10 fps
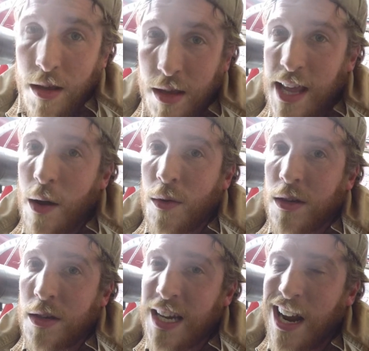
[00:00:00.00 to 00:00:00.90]
That
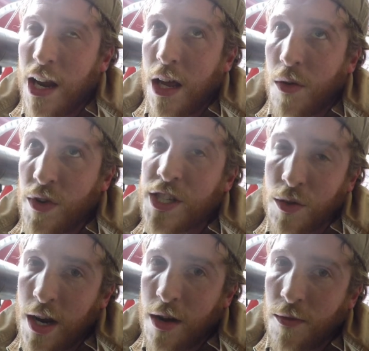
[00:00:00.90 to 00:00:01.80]
one you gotta reach
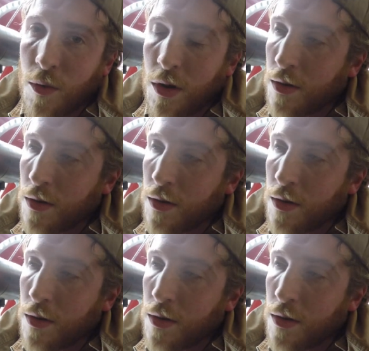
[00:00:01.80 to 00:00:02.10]
around for.